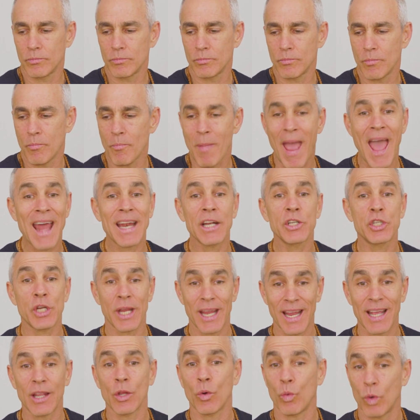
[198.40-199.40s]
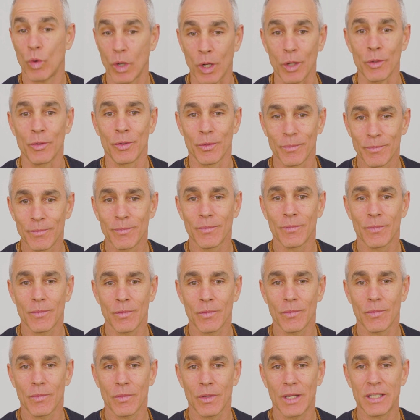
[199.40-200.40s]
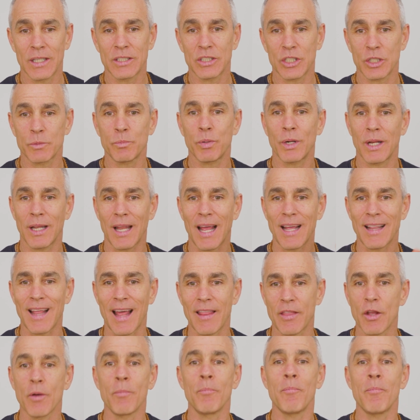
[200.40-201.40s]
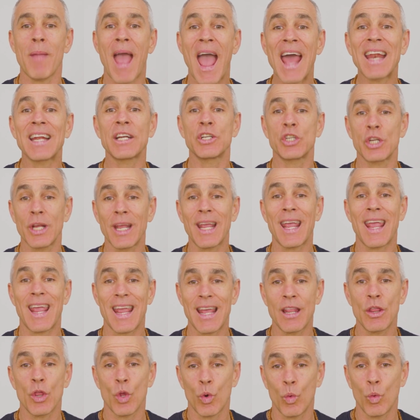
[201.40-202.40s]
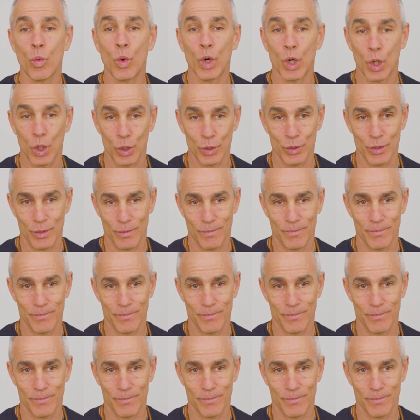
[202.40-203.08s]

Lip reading: managing in the world. Let's just put it like that. They're managing in the world.